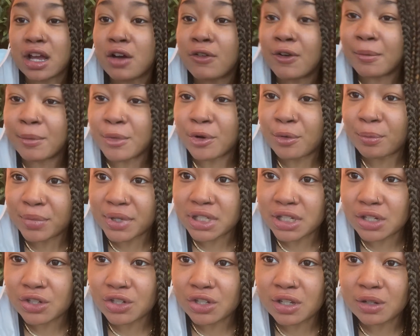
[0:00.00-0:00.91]
A remote
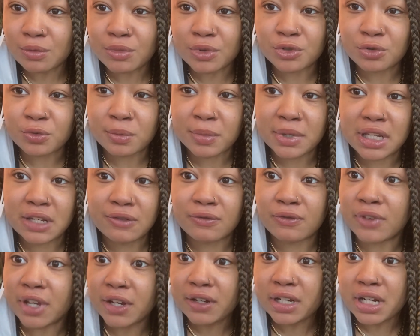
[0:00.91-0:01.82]
position, which would be
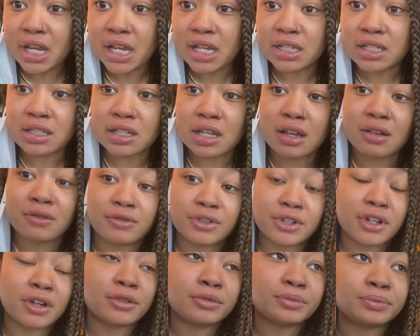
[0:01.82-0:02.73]
very nice, you
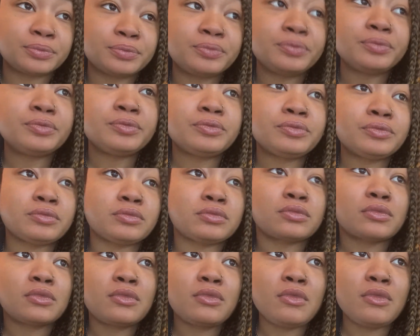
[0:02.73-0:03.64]
know?
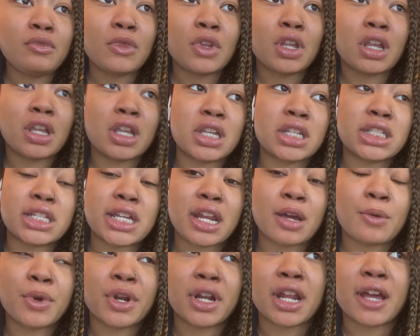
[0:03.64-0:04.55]
Because then
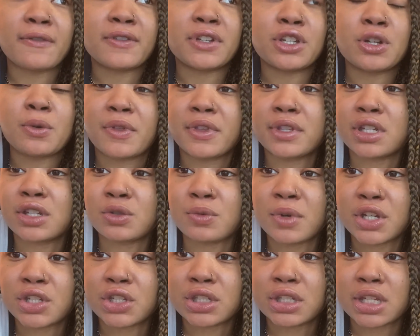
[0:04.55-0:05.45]
I wouldn't have to deal with
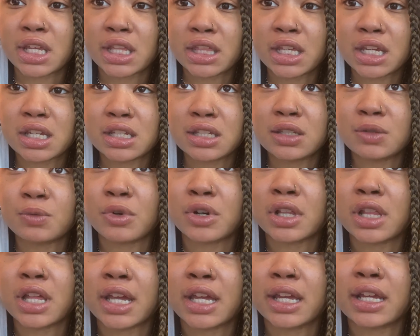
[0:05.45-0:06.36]
situations like this
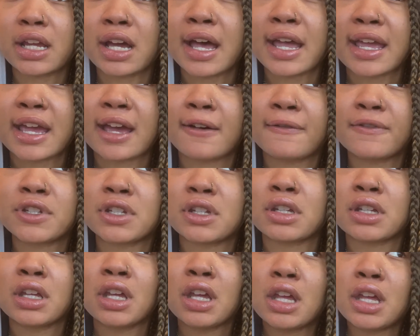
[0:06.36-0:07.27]
where, like, I have
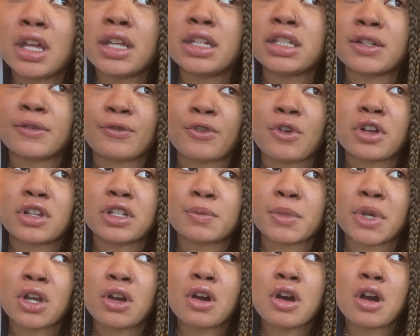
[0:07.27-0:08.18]
to defrost
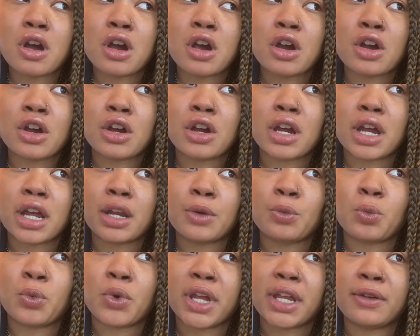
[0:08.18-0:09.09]
my car
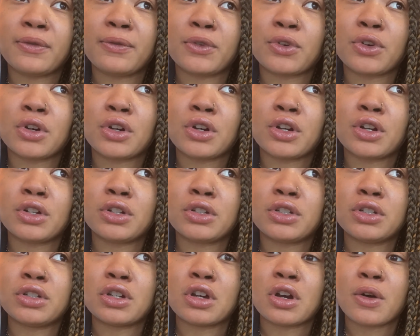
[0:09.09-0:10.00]
and wait for,
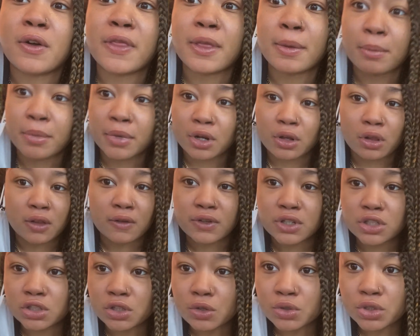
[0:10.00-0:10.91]
you know, in the middle of a
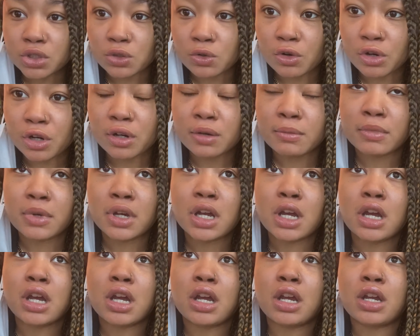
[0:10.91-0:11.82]
snowstorm,
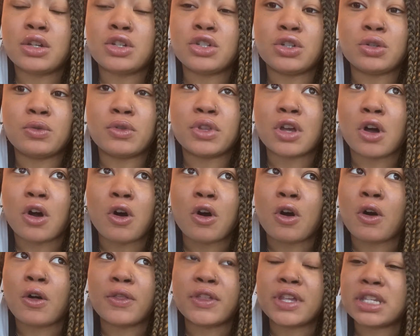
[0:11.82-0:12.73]
do
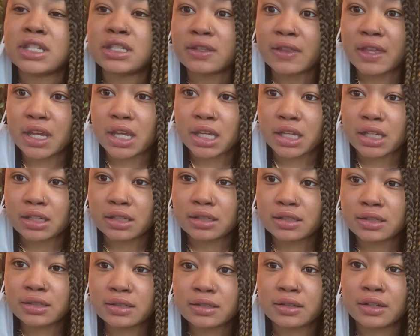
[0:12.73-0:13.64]
all these
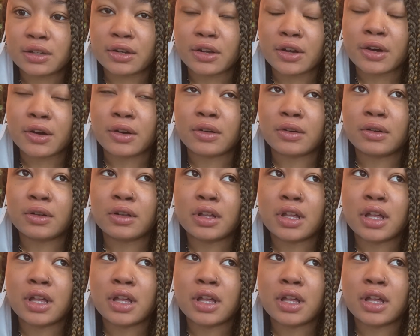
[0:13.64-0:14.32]
things, you know?